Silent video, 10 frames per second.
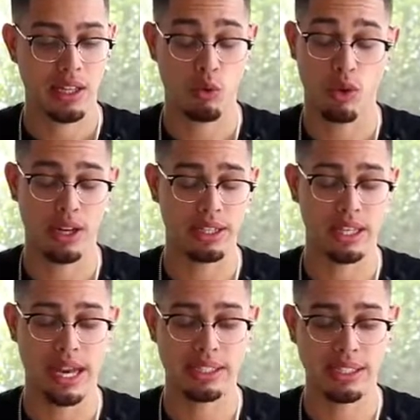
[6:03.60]
we're in
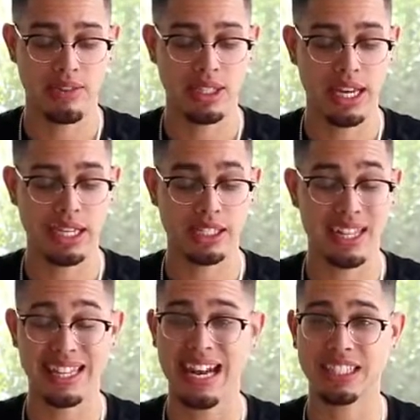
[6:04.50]
the last 7 days,
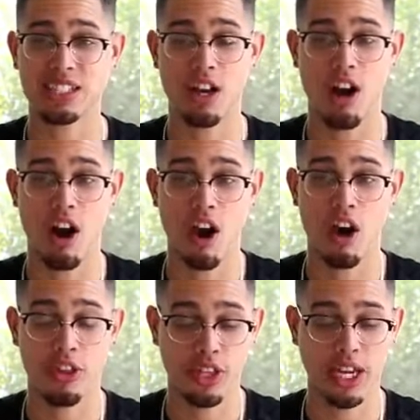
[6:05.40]
and that's
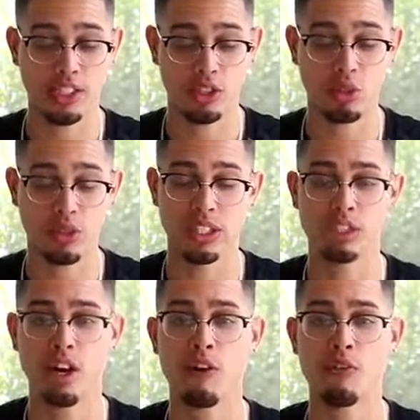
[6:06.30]
all thanks to this
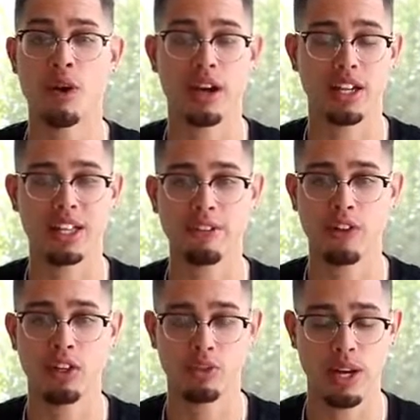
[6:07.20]
software,
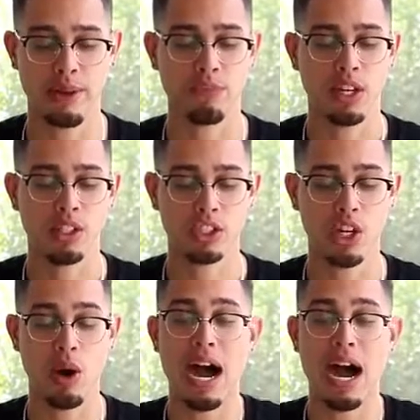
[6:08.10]
Clickfunnels, right? So